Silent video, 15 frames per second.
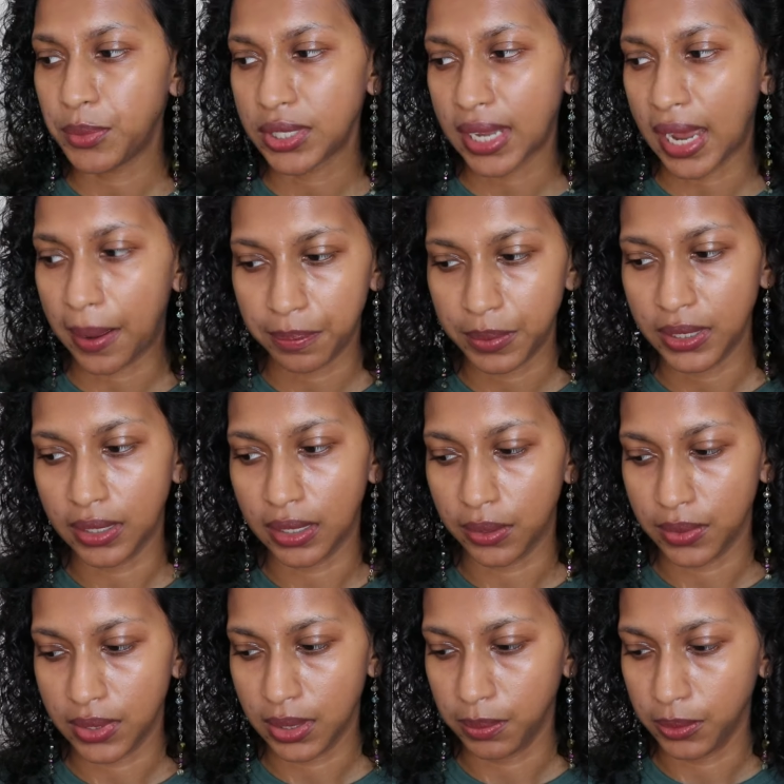just happy that I
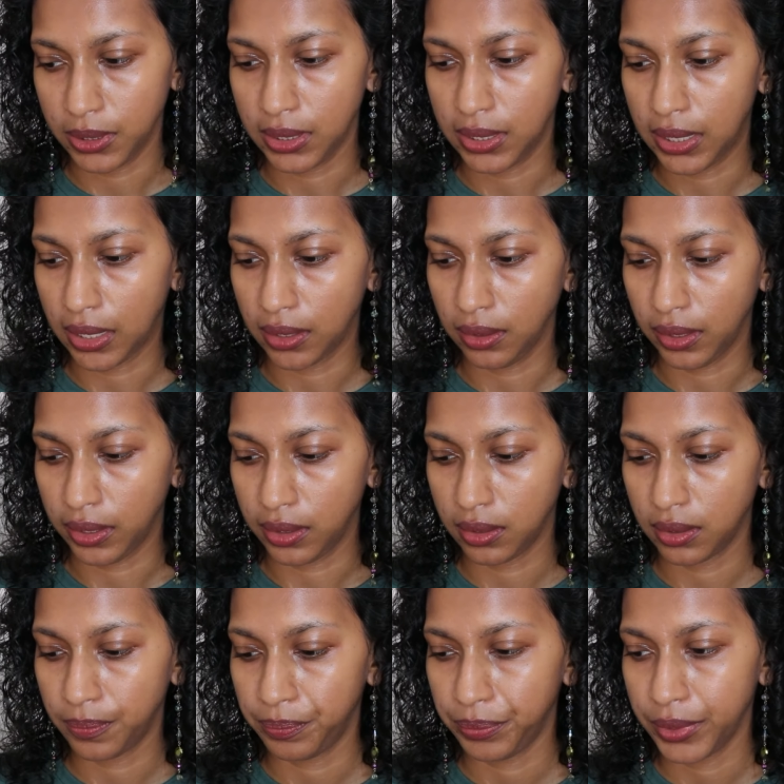was able to get like
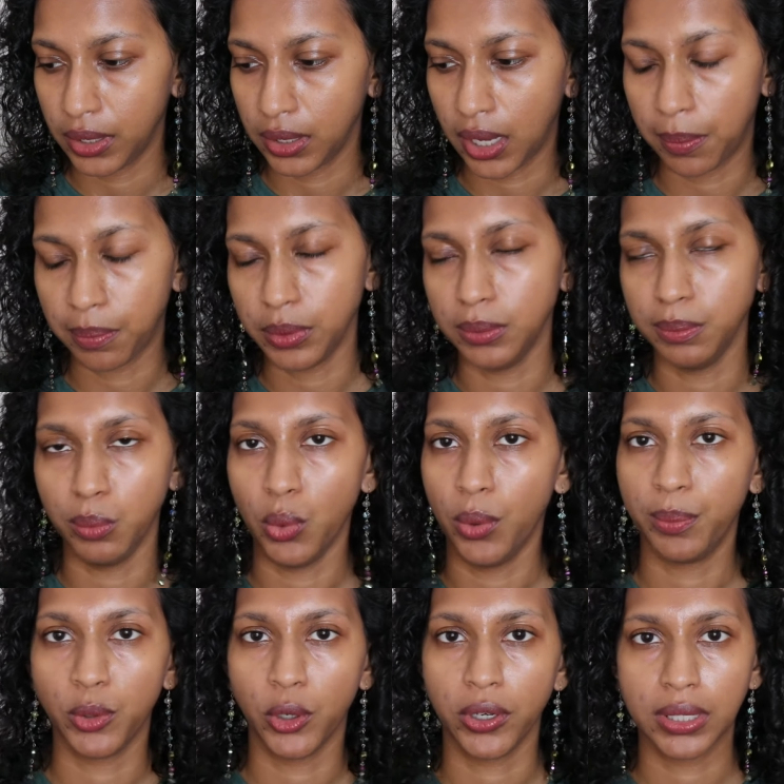a couple more
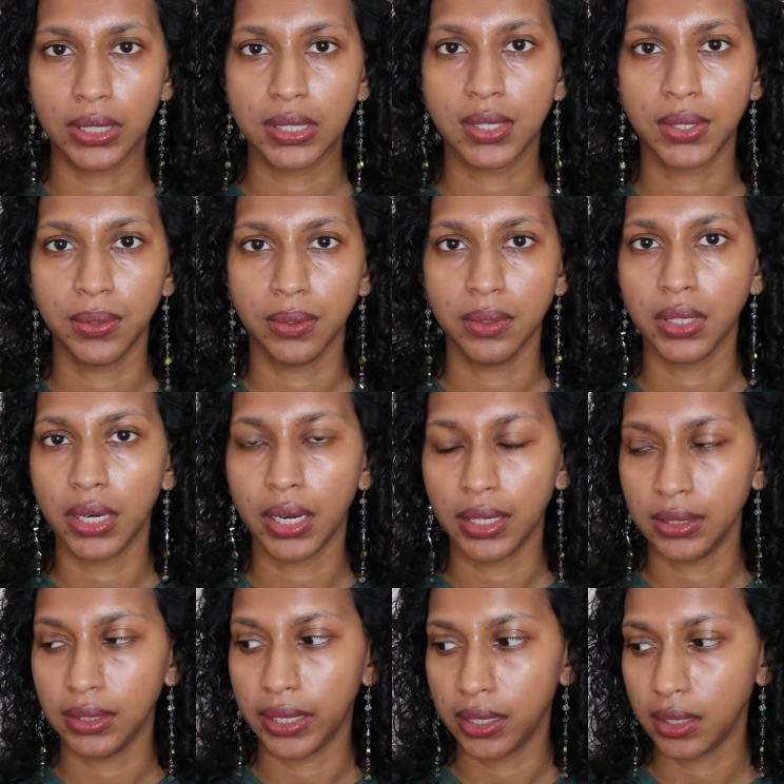products, you know, that I
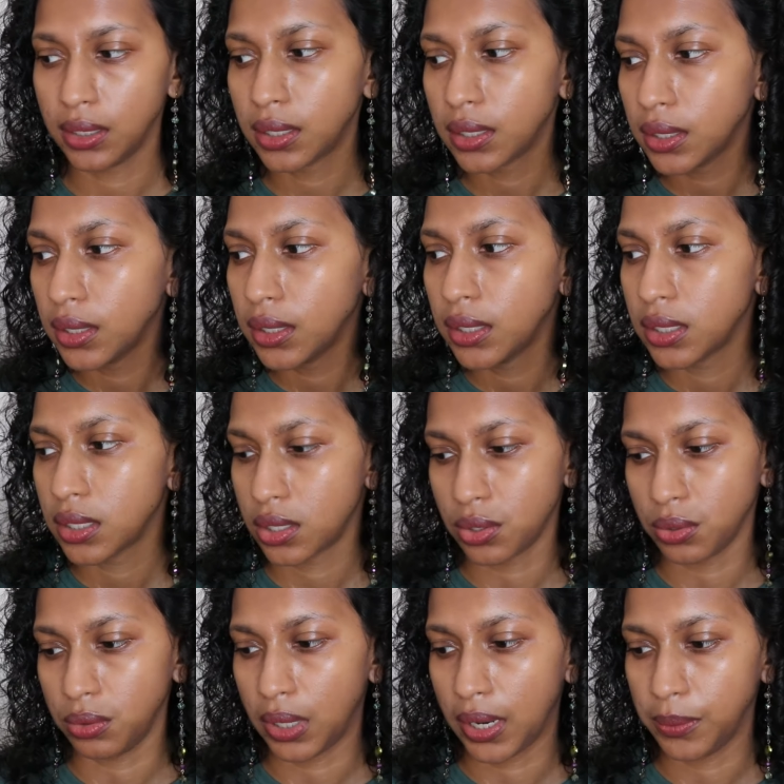like.
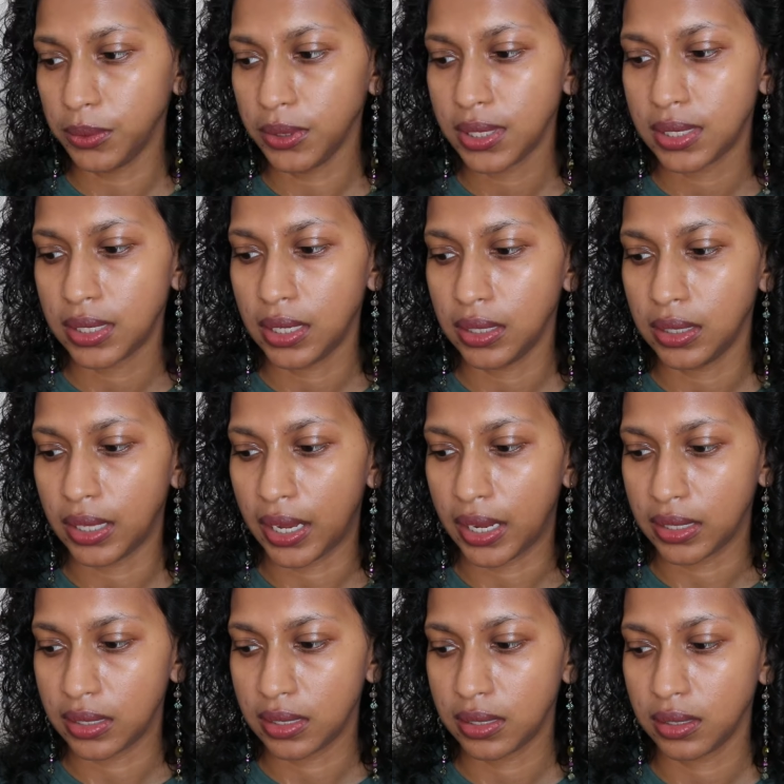So I will say
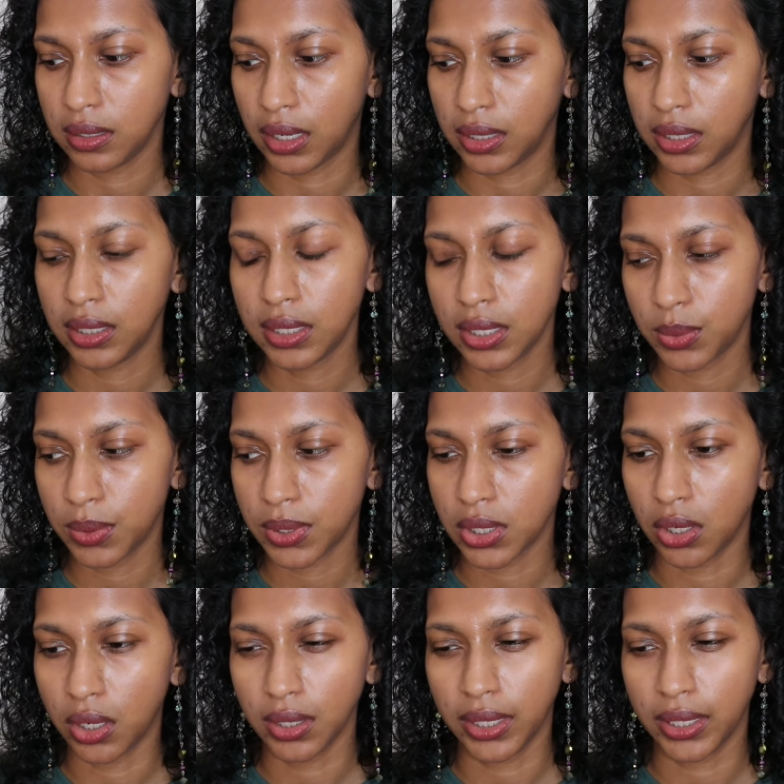that I think this was
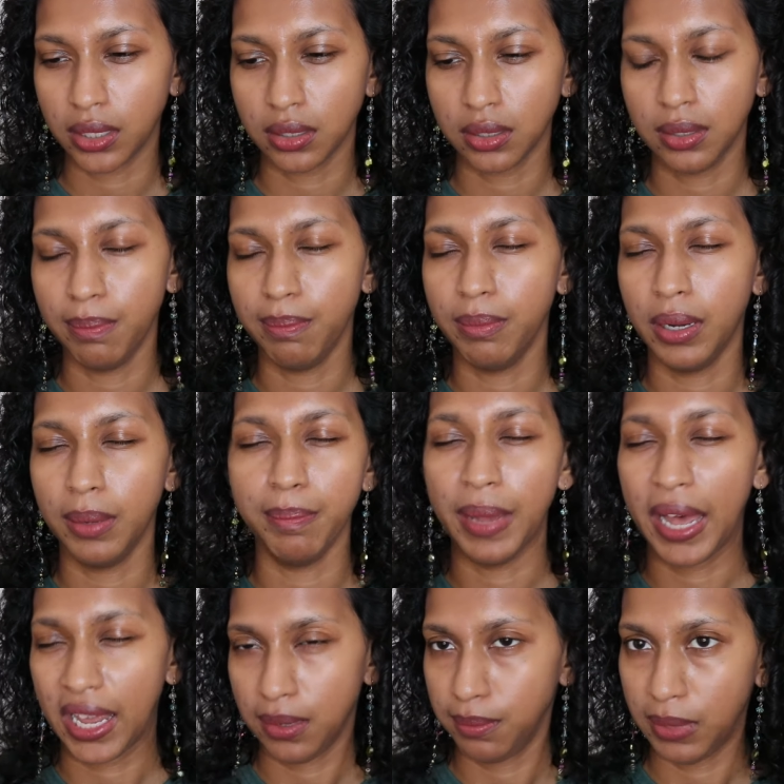not like a
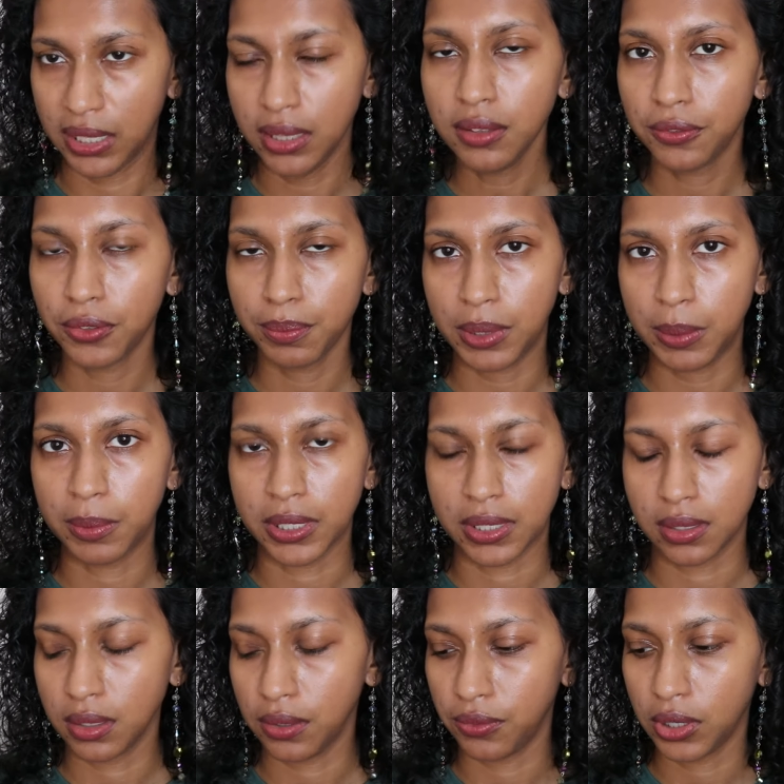bad month for me
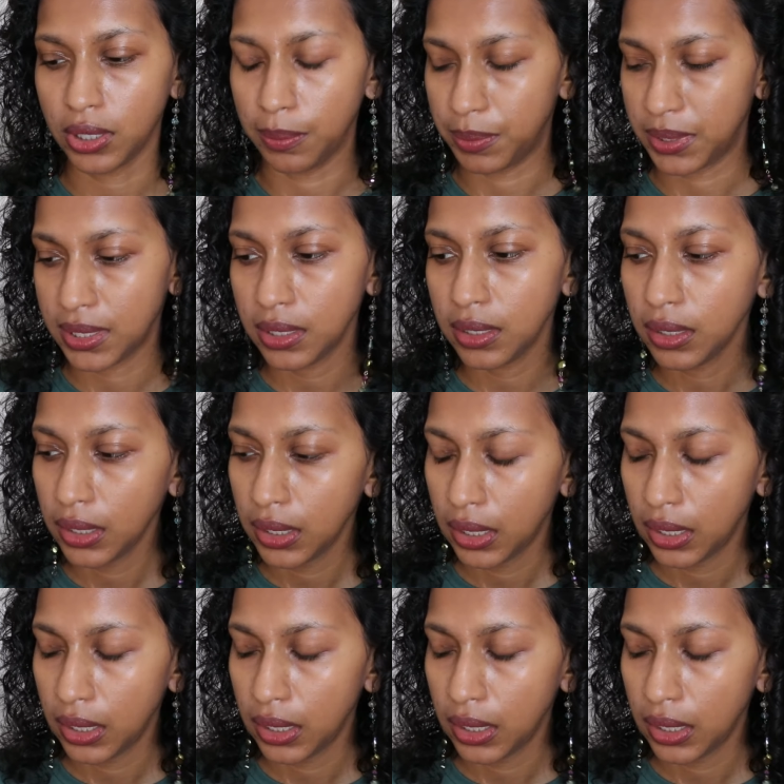personally for IPSY,